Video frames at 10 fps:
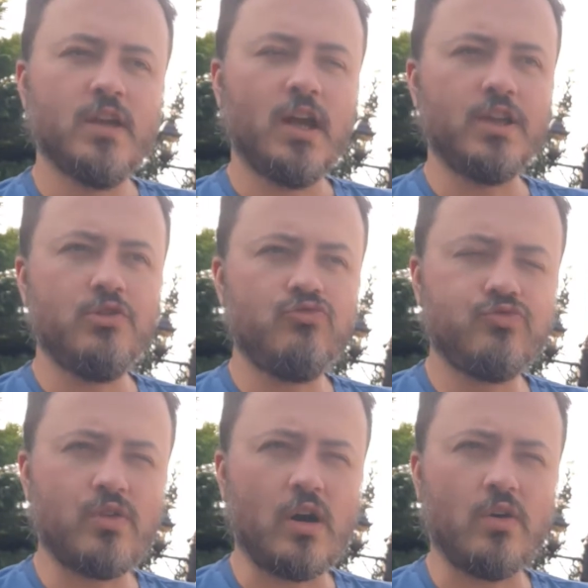and you
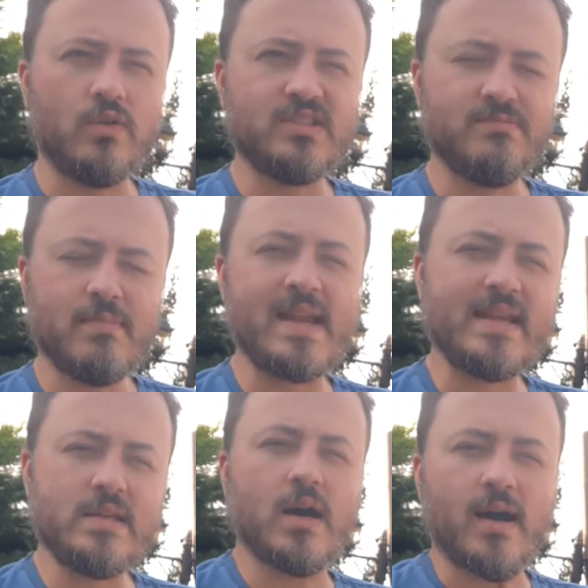roll as many
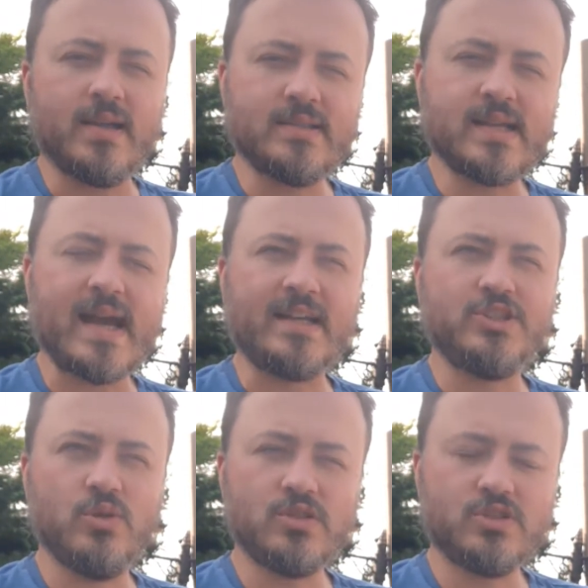dice as
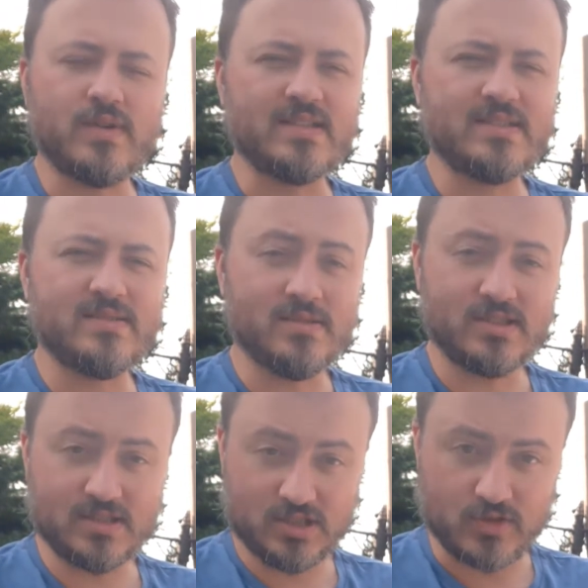your stress
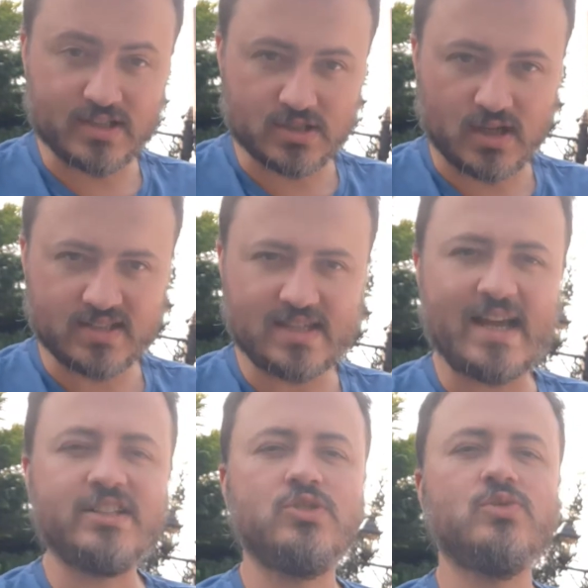dice
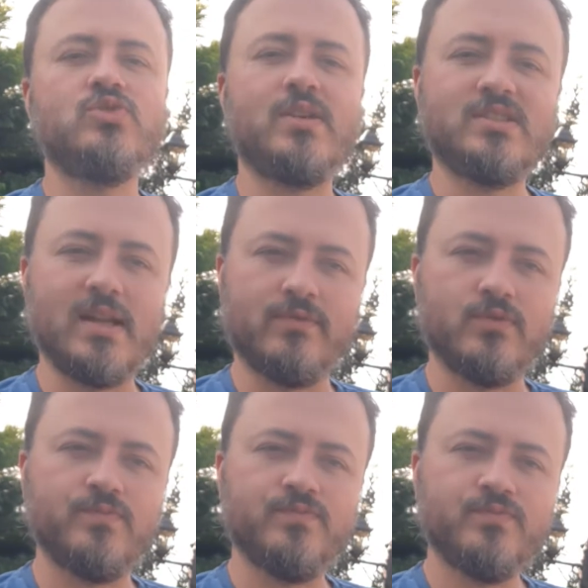as your stress level.
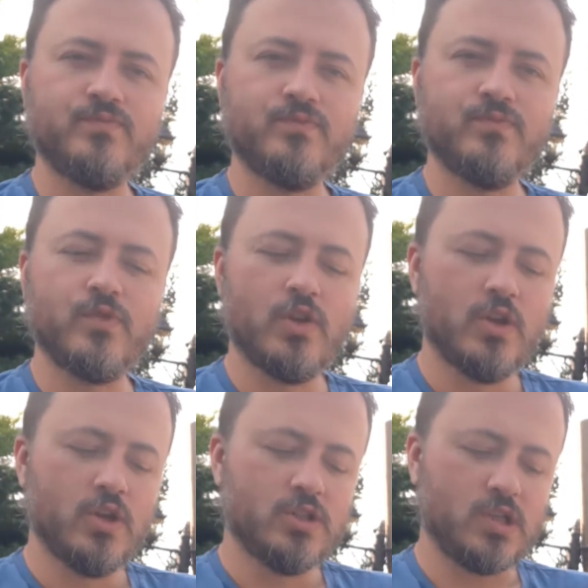
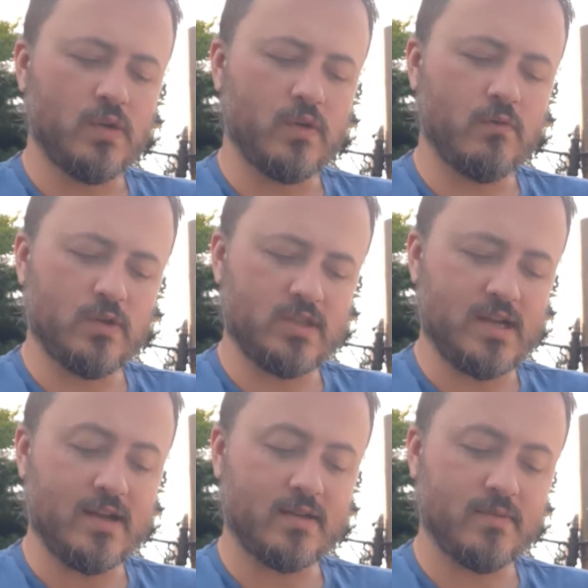So with
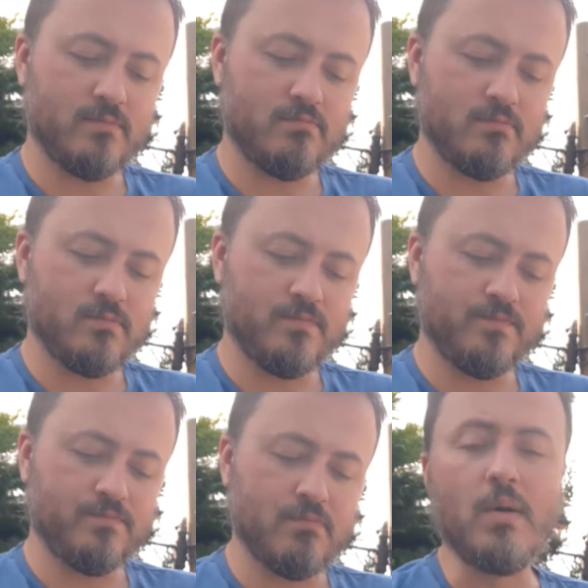that
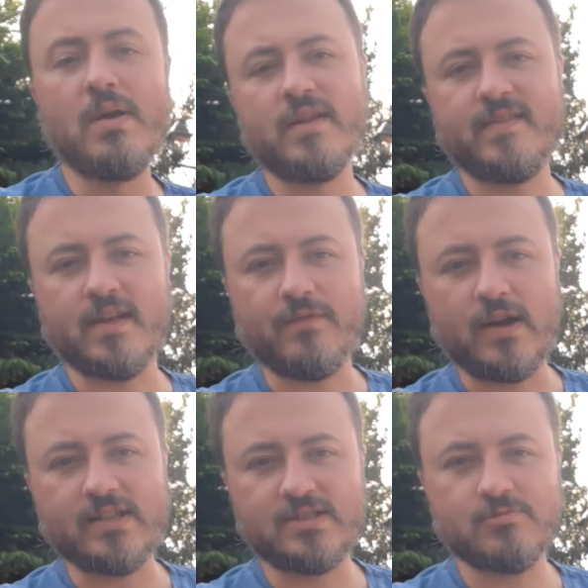mobility, if
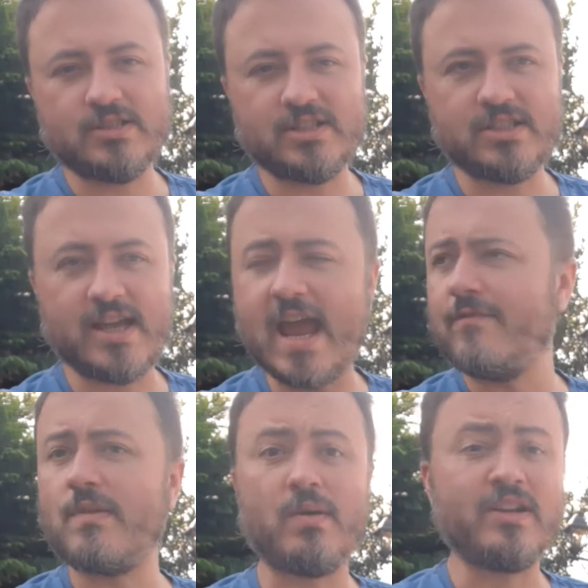I was to say
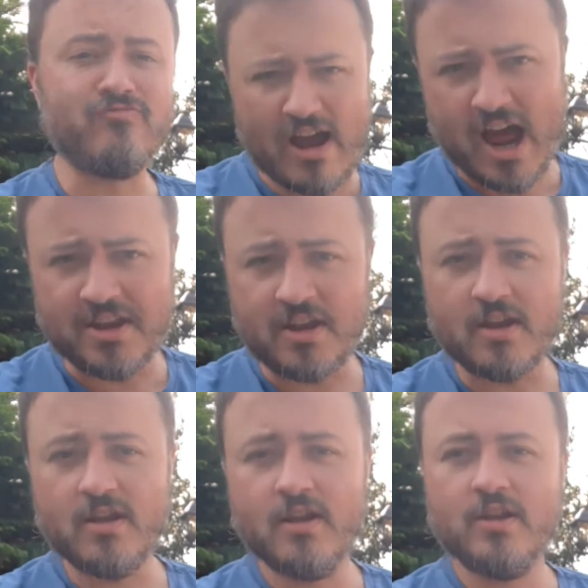everybody run,
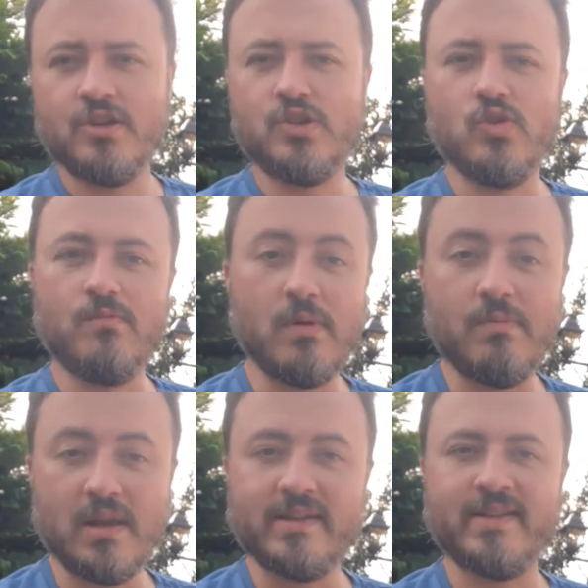you'd do a
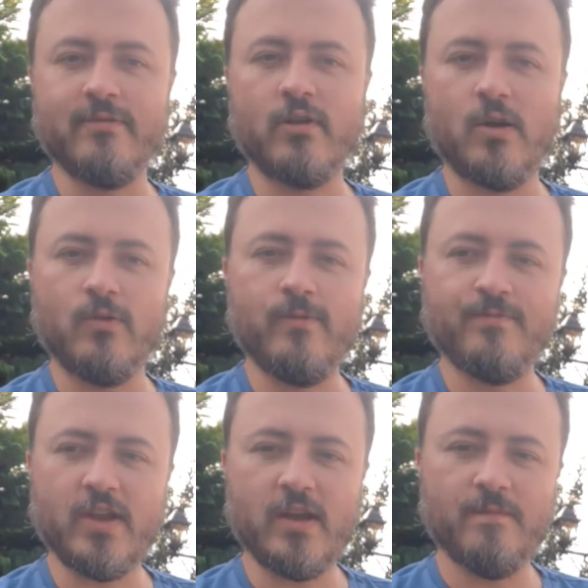mobility roll,
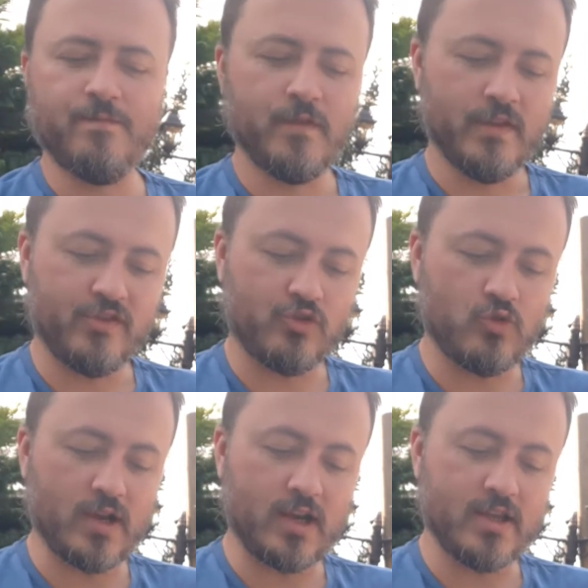yeah? So
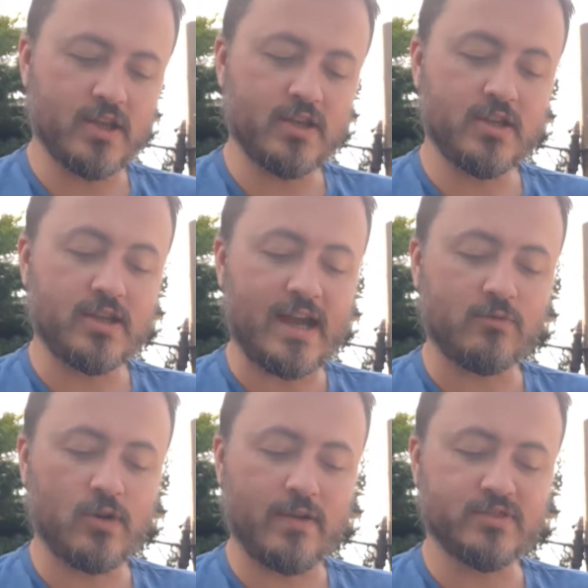you'd add
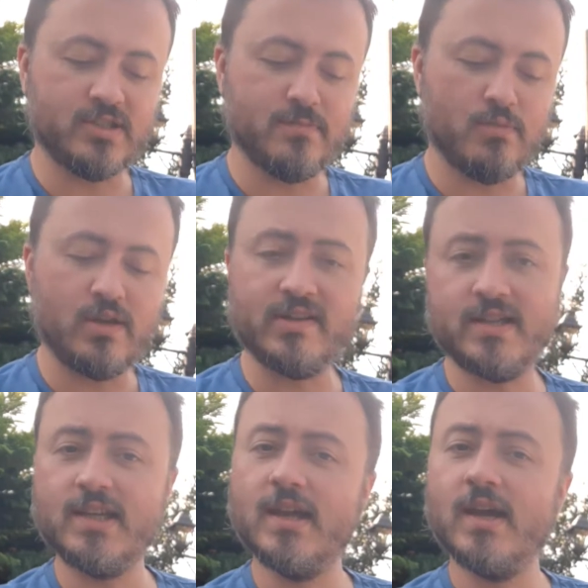whatever's in mobility